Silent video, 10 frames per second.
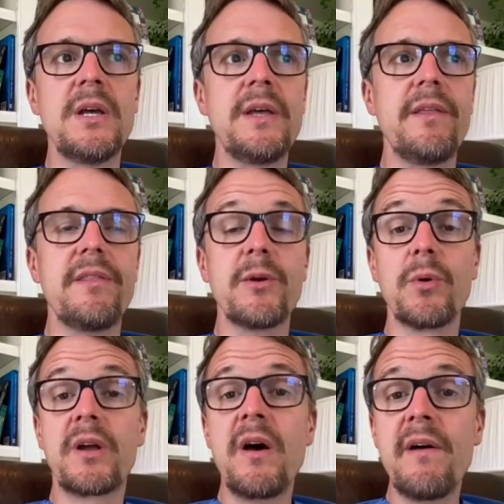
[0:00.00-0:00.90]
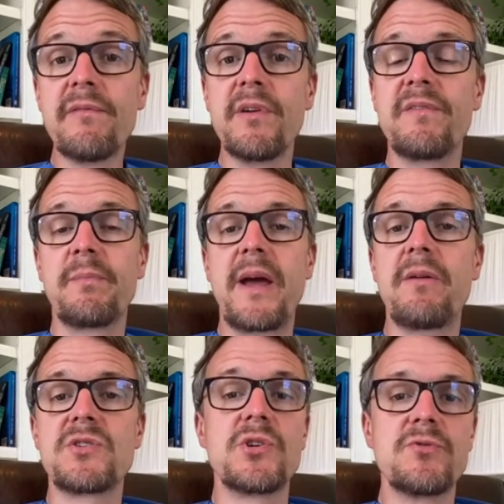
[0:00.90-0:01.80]
The recovery from
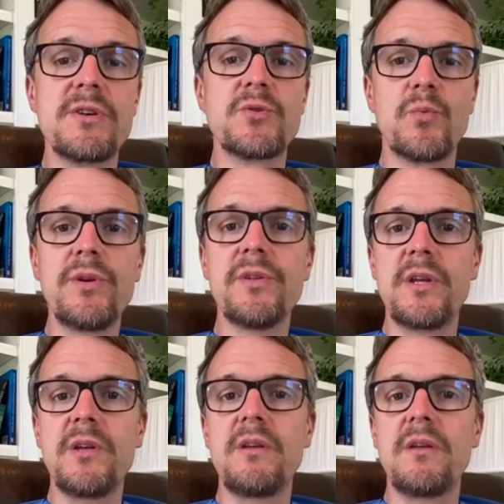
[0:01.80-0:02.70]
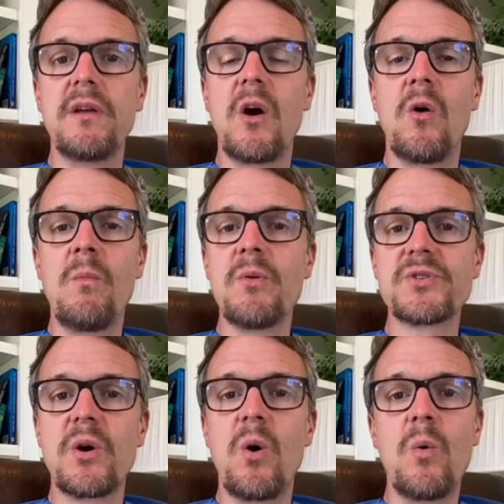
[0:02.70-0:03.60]
cataract surgery is really
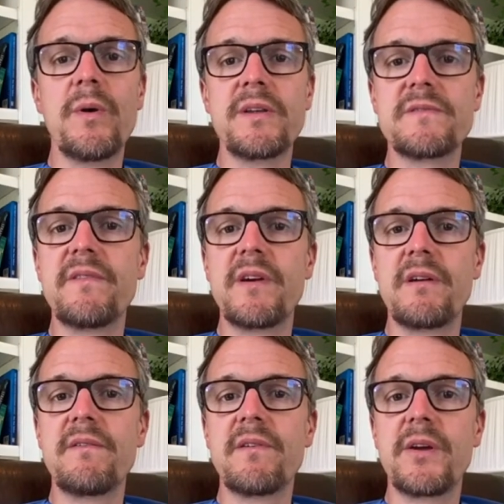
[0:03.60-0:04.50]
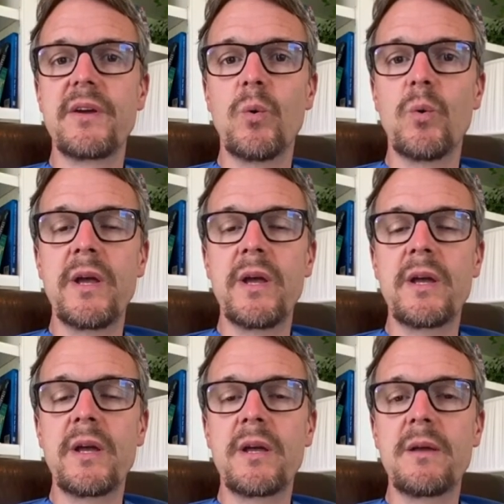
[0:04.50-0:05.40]
almost always very, very quick.
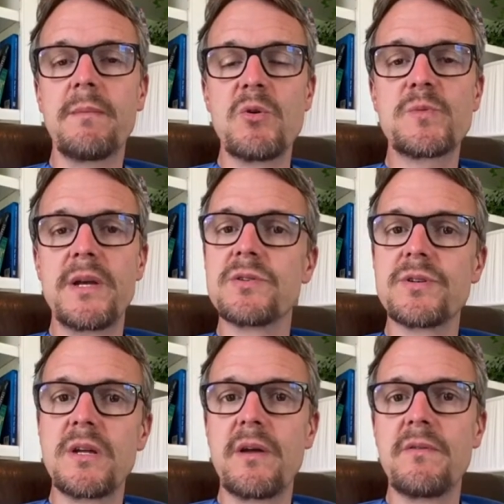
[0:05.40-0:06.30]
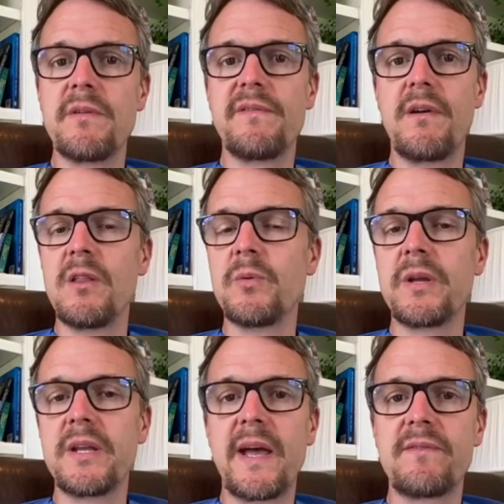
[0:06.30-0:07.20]
Most patients are seeing better the following
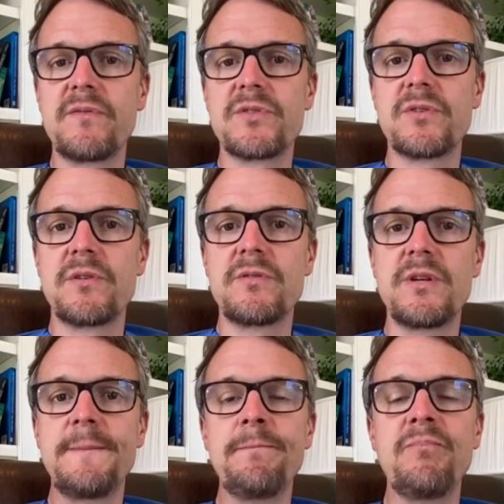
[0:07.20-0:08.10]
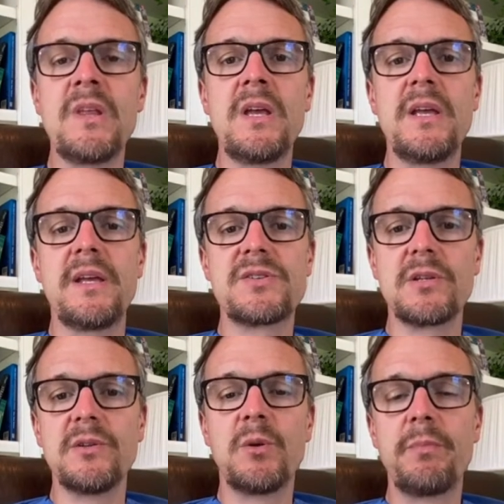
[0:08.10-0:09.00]
day after the surgery. It gets a
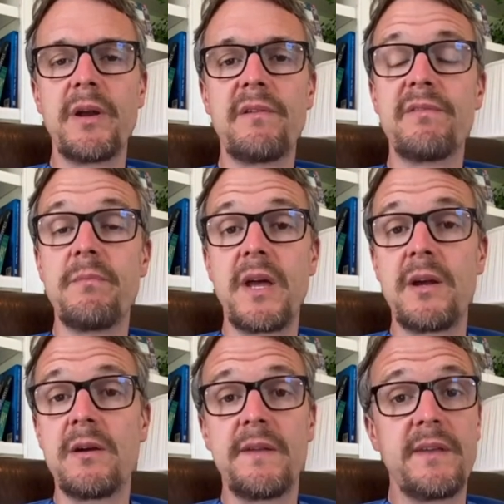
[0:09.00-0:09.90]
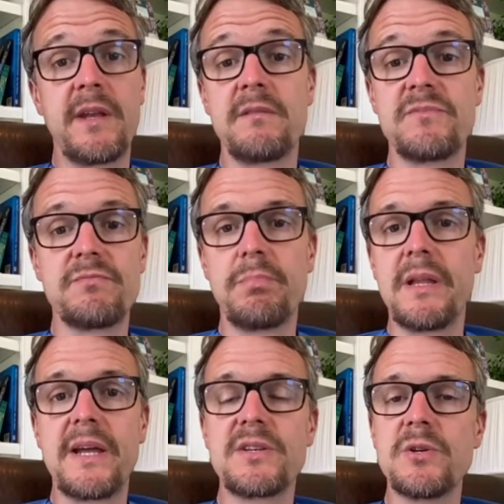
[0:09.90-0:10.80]
little better from there, and then it
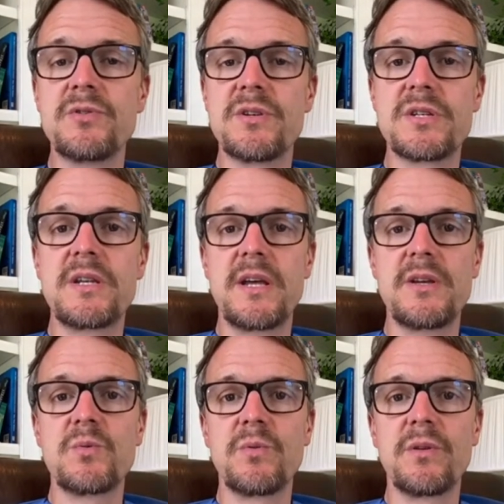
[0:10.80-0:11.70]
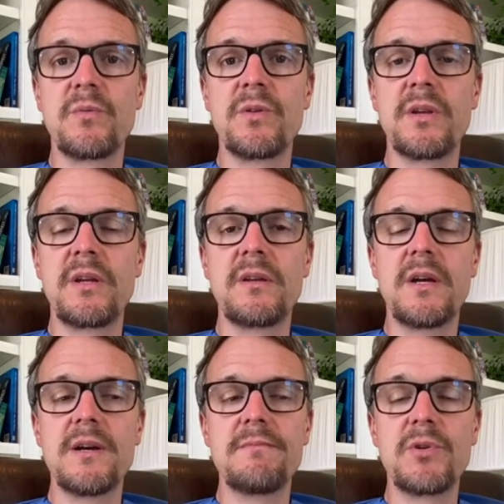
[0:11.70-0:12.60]
plateaus and stays really, really
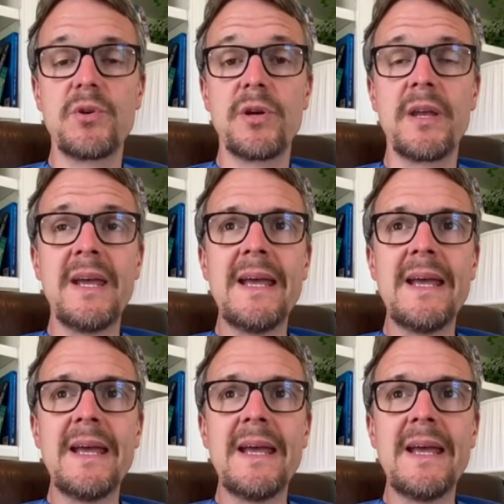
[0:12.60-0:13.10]
good.